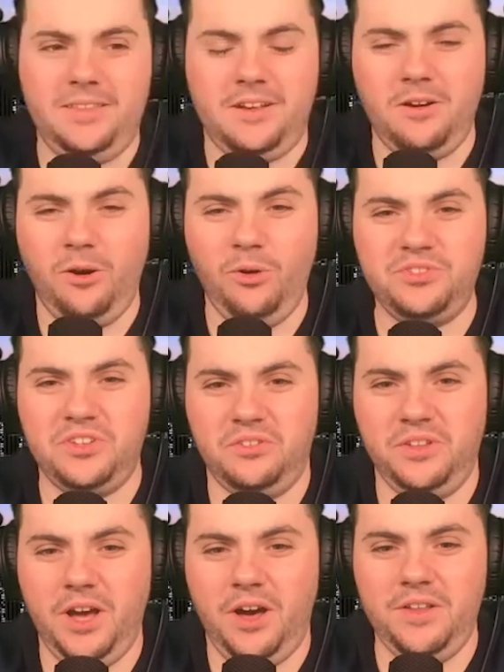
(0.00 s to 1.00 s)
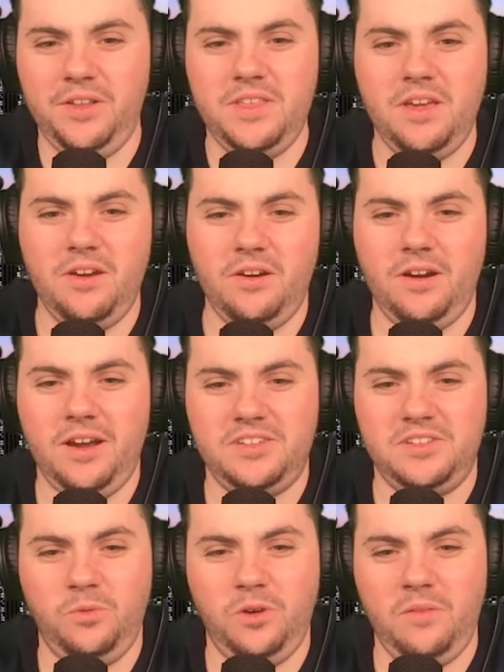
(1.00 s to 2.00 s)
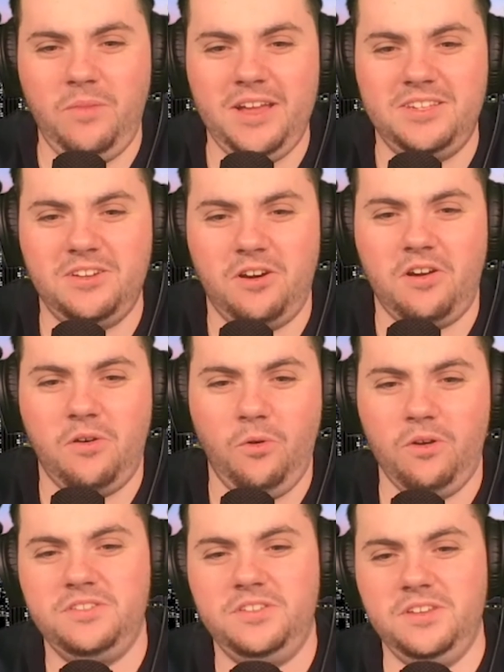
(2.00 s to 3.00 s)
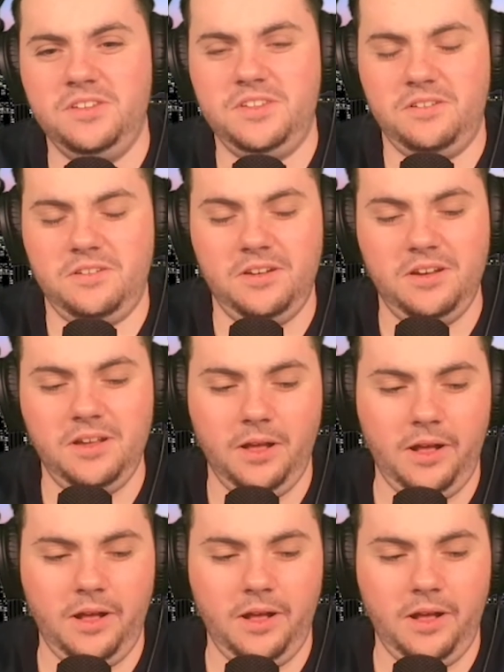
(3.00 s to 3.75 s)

the Colts early on in the year as one of my dark horses, and